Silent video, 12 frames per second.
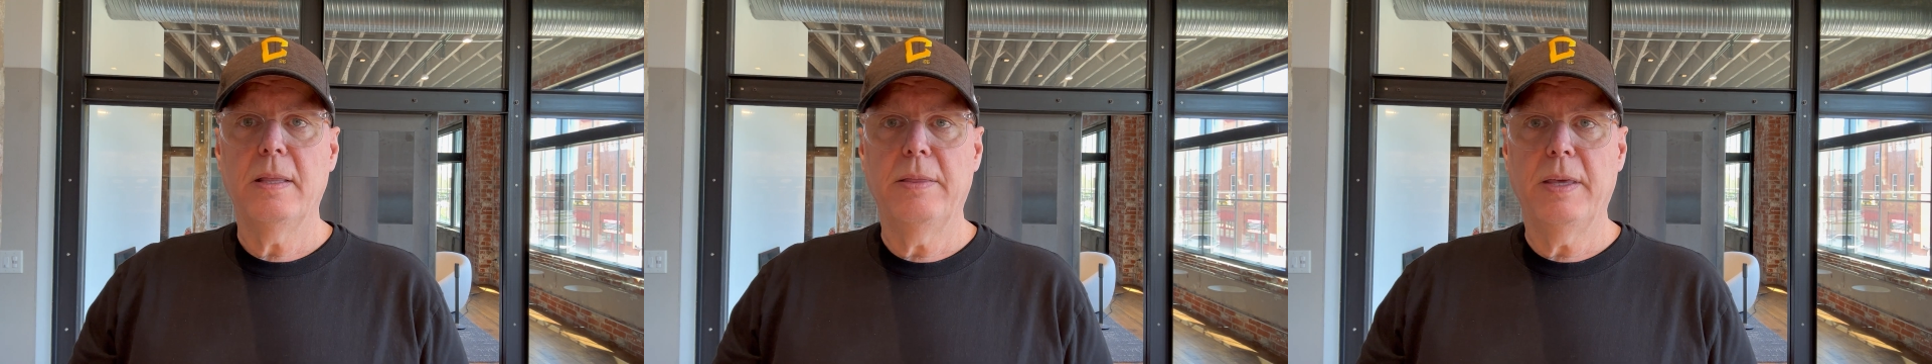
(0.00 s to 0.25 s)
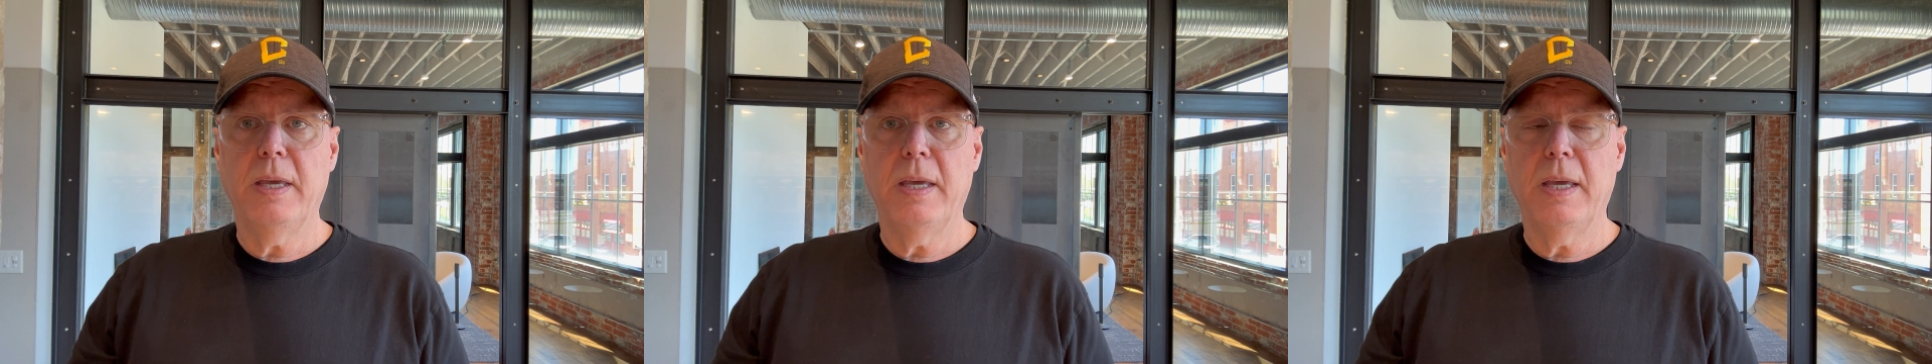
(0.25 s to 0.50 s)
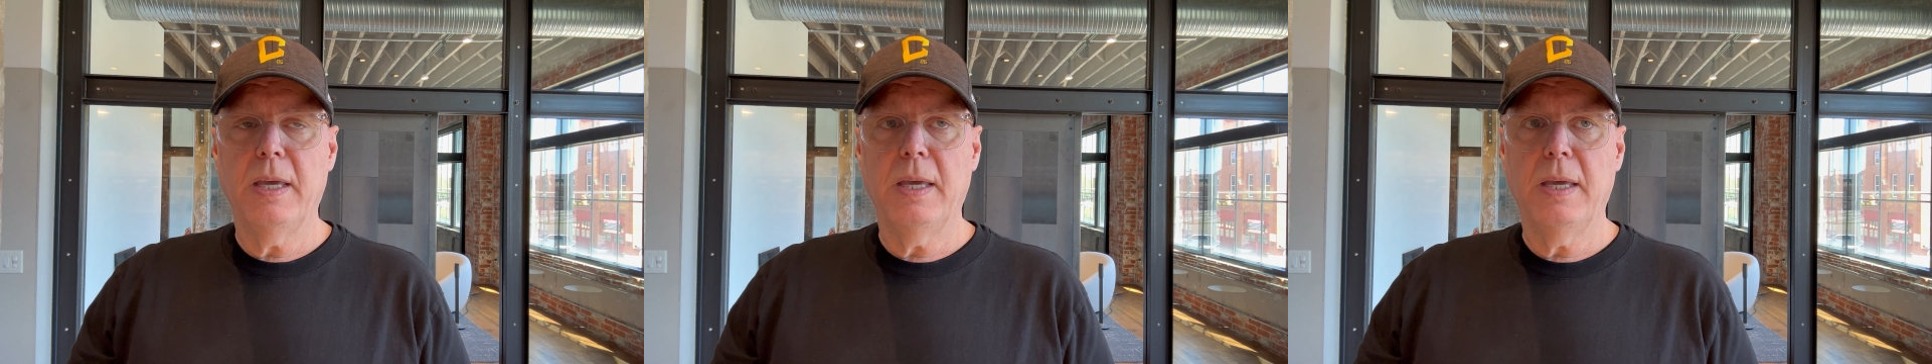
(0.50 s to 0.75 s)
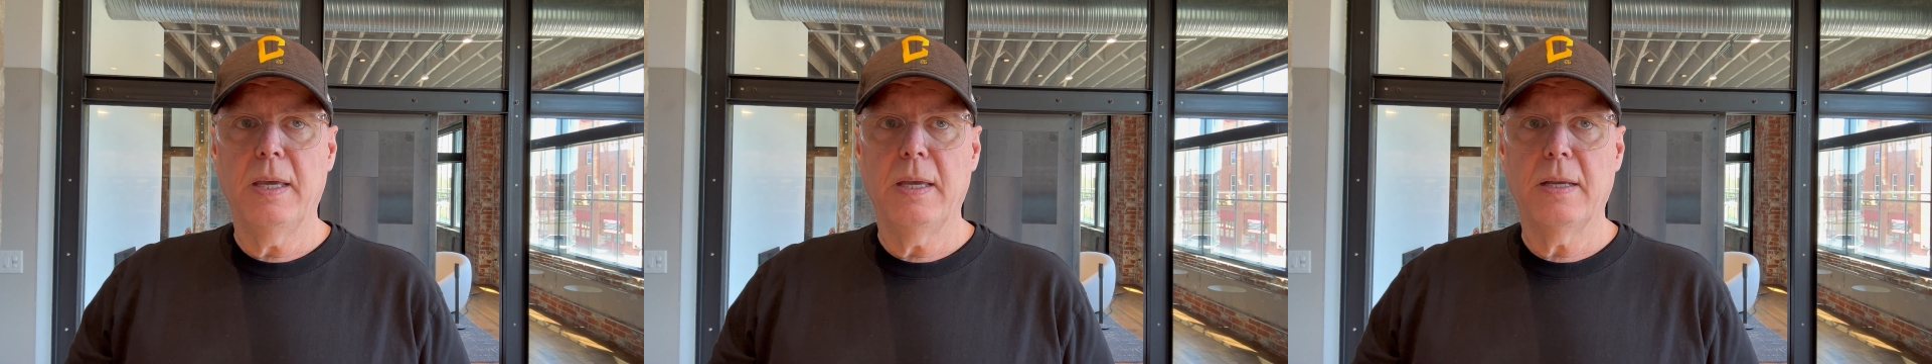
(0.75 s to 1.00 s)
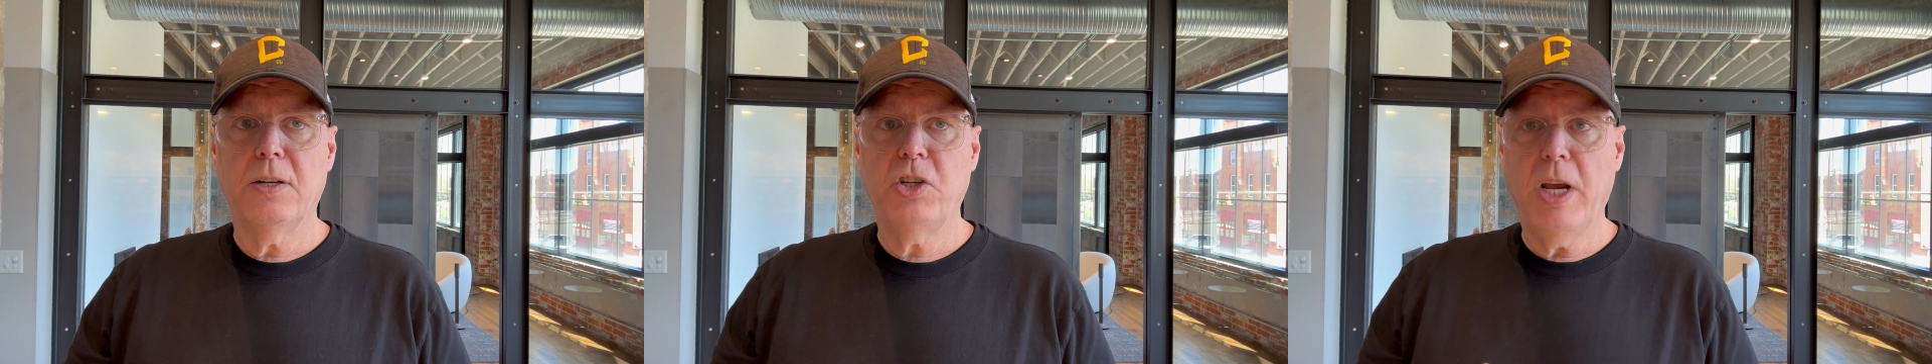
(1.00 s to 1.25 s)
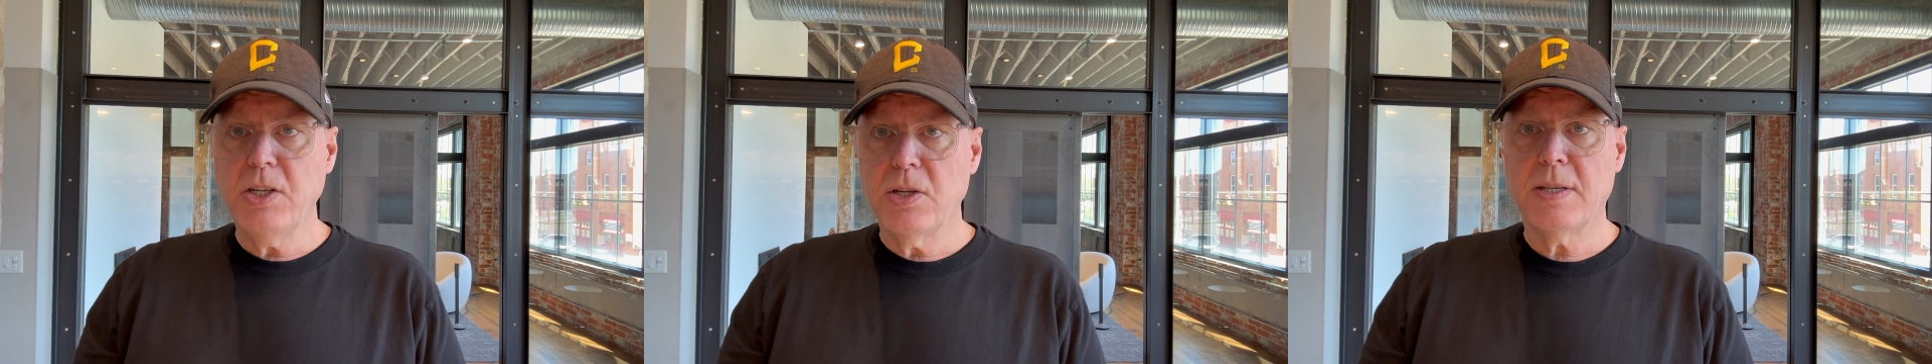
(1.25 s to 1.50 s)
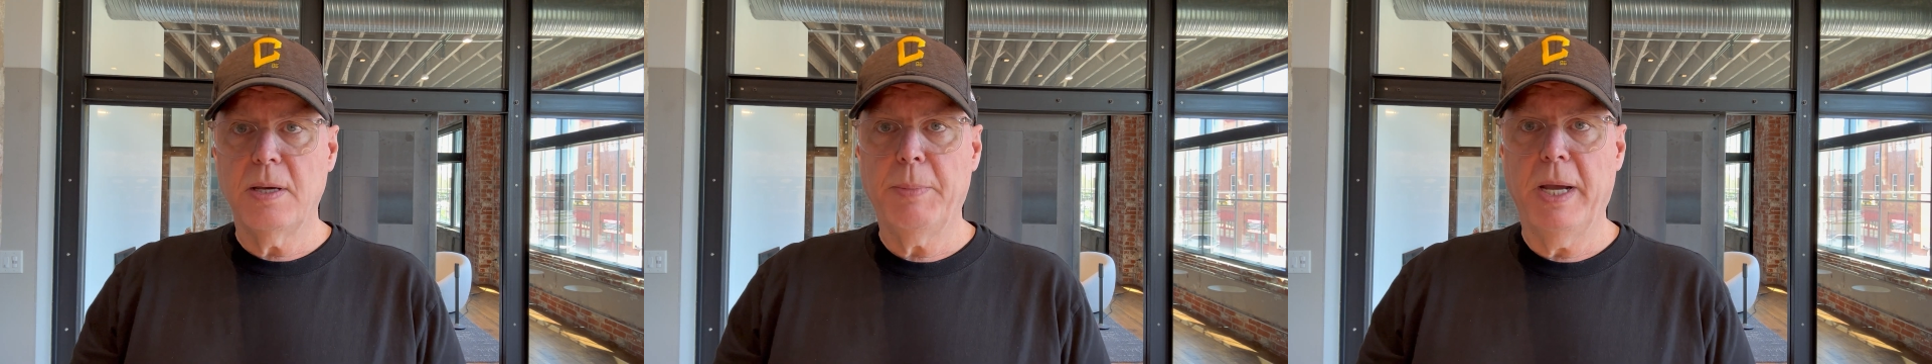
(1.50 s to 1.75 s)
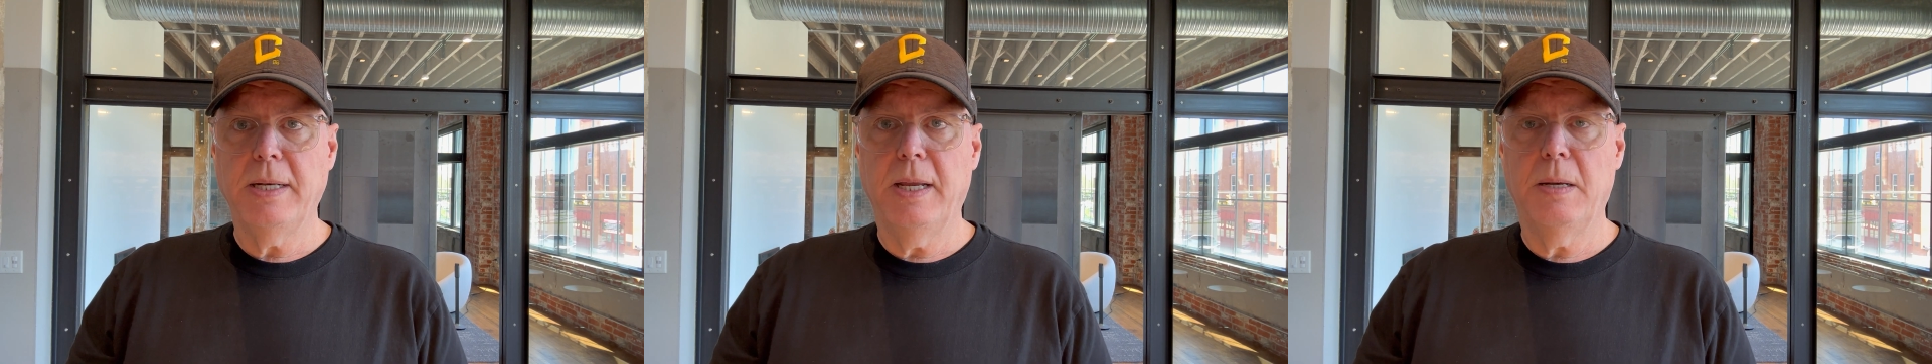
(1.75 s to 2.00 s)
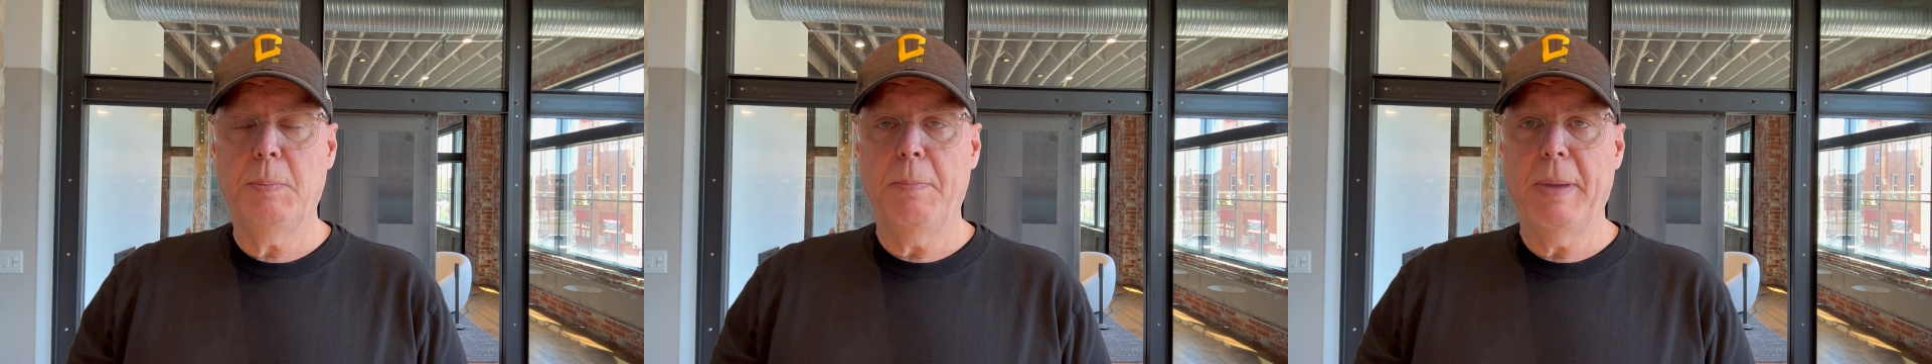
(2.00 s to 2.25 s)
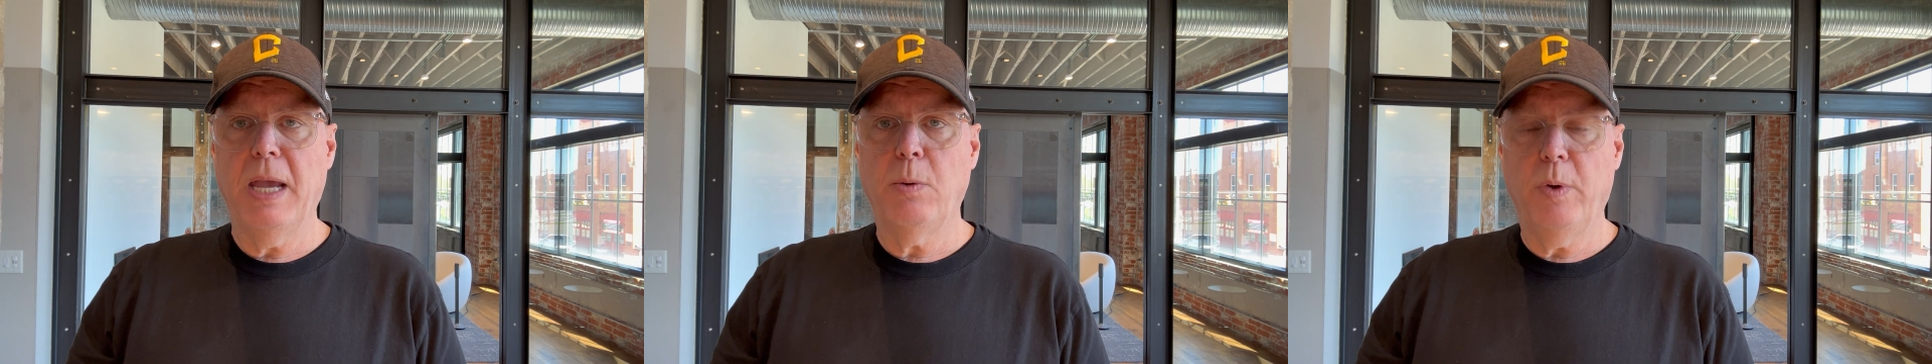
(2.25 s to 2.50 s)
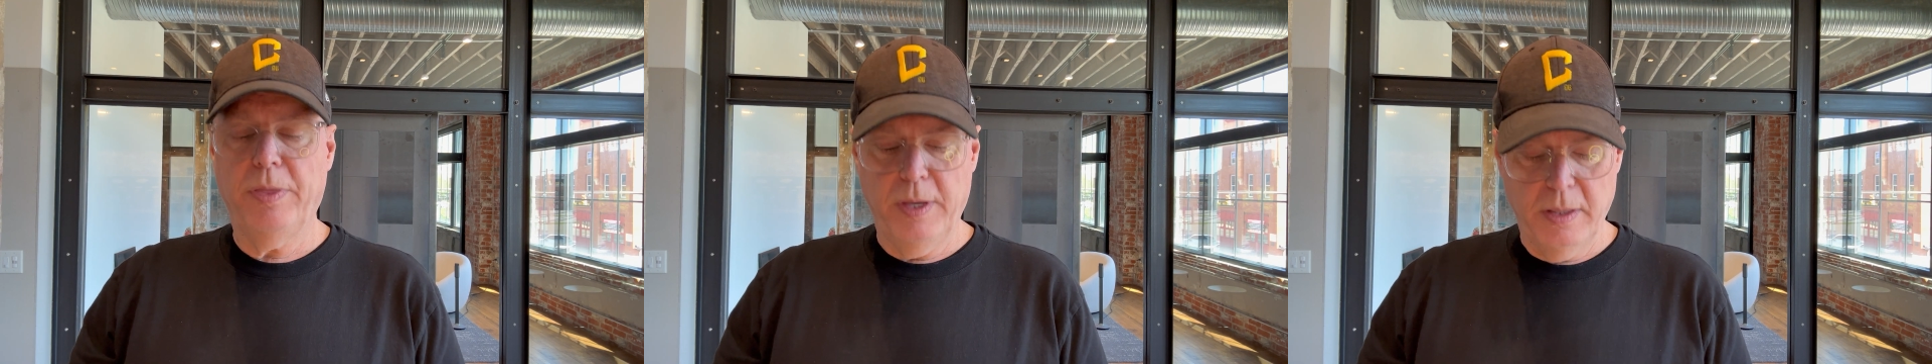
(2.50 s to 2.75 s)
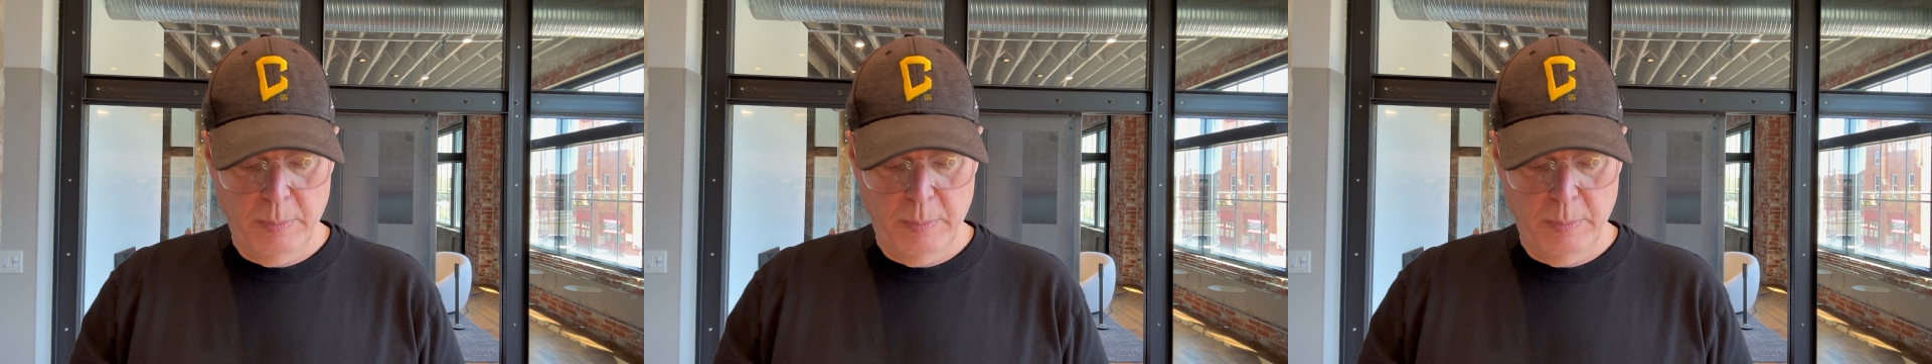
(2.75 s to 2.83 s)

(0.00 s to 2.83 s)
the changes that might need to be made within the